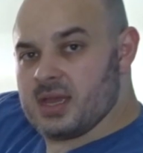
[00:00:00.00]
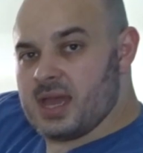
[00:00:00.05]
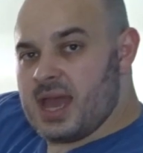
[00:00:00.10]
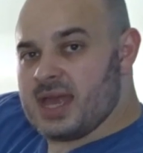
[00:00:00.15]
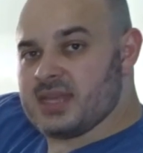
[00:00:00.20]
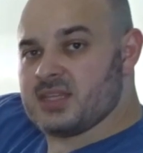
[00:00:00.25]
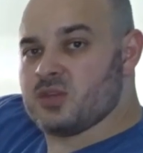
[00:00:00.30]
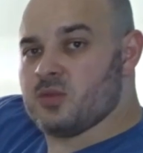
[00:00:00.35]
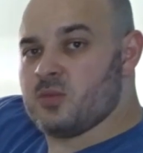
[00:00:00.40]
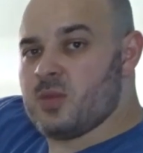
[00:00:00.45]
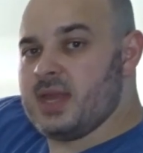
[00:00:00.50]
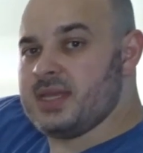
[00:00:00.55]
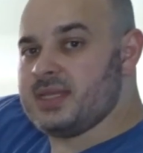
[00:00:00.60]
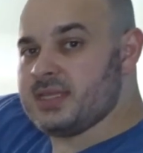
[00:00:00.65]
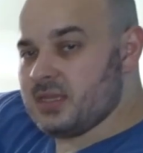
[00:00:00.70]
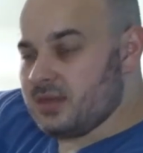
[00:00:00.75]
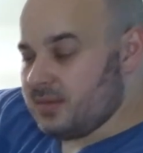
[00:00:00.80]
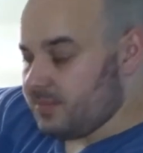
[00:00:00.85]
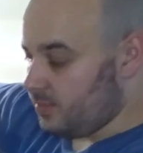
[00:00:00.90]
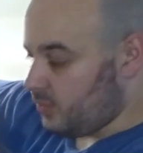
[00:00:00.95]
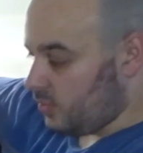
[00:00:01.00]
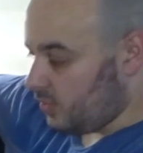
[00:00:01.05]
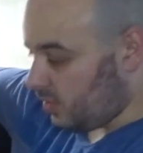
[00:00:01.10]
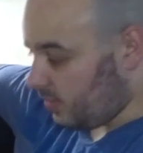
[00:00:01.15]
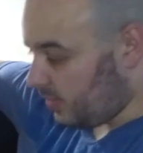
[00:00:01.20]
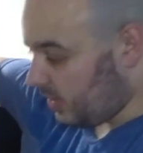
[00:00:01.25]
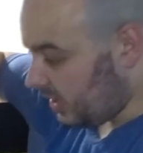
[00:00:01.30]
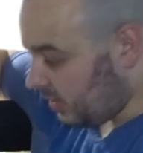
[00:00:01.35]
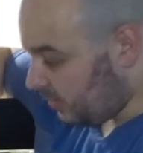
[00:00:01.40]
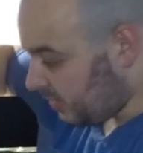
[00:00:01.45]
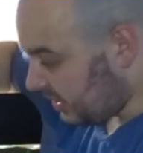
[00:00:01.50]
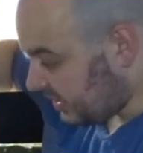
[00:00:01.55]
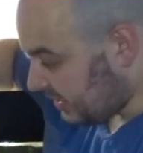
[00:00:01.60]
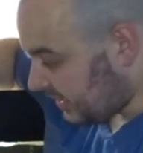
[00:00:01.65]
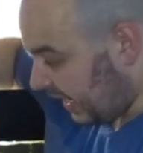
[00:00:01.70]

add some weight to them, run on a little bit of